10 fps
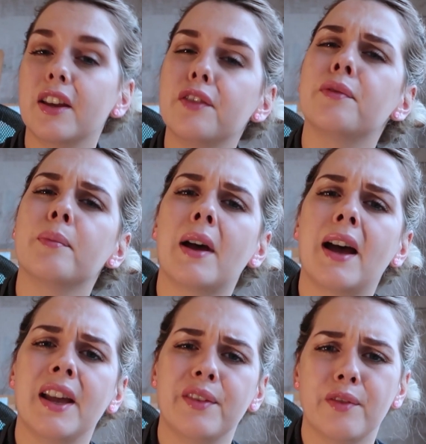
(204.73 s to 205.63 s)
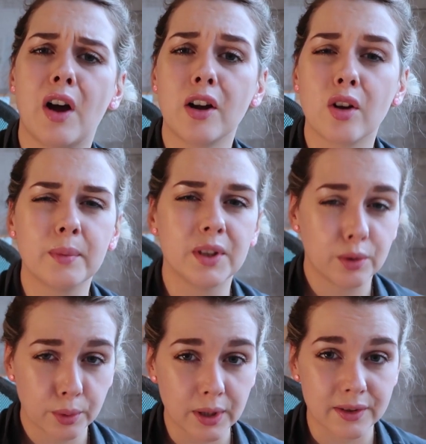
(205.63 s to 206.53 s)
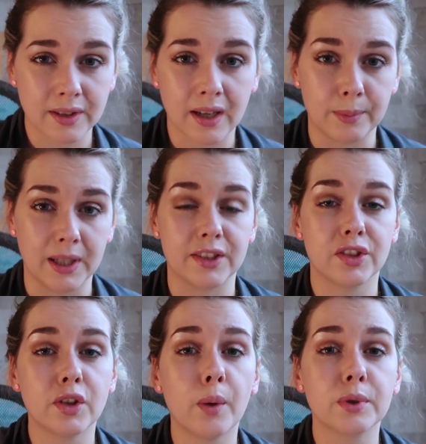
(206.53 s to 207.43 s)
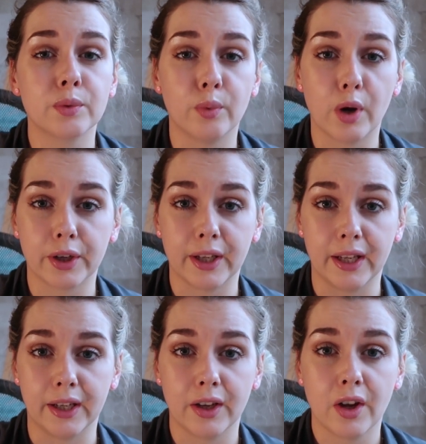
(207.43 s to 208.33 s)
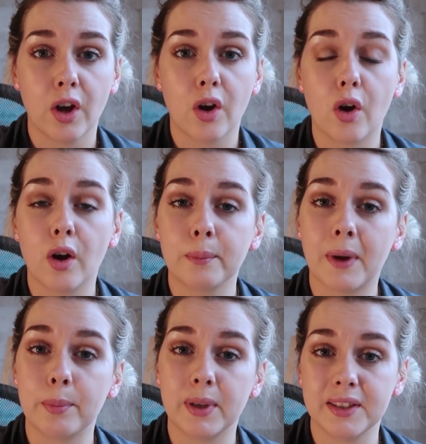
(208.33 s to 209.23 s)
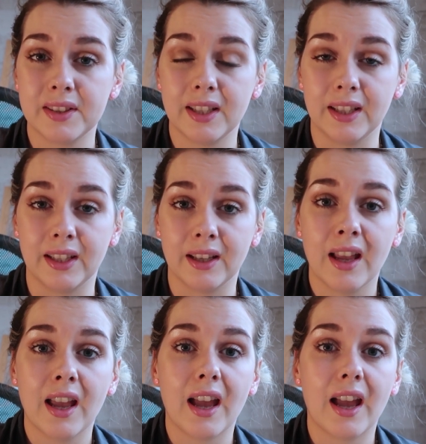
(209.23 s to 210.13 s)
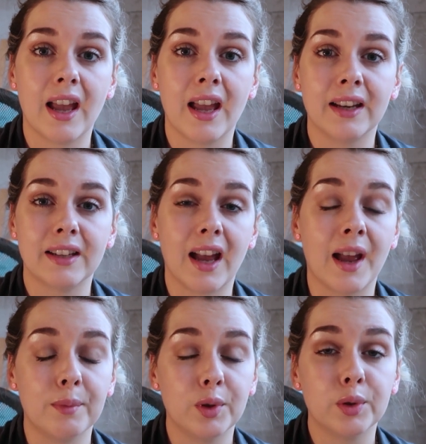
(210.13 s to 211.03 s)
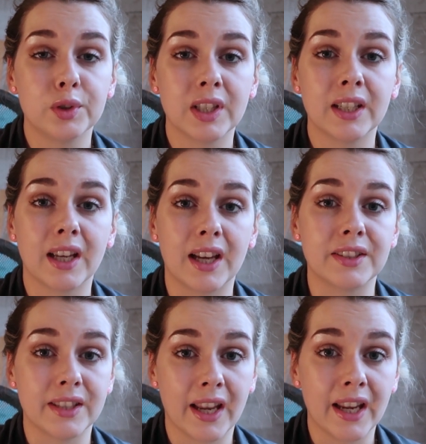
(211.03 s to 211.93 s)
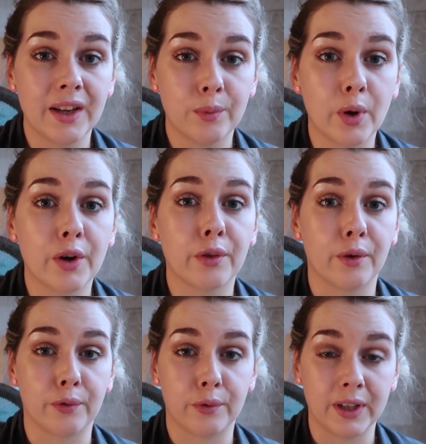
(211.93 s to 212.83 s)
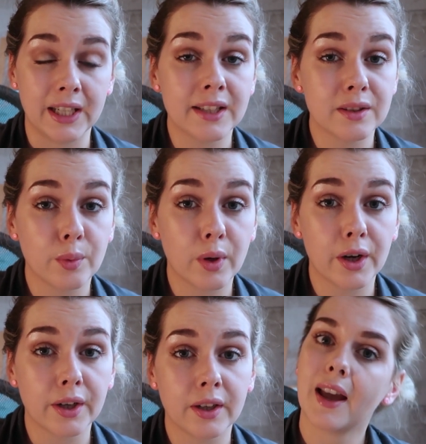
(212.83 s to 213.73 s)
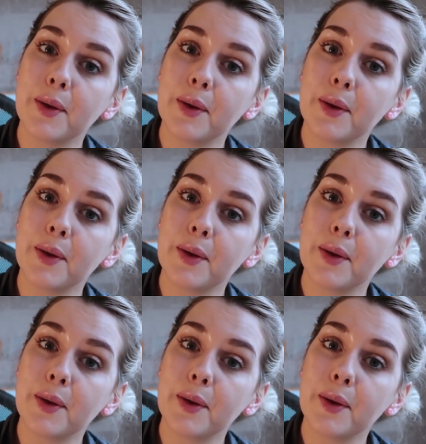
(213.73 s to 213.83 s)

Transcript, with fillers: If my Wacom Intuos tablet stops working on my PC and I'm losing a day worth of freelance work,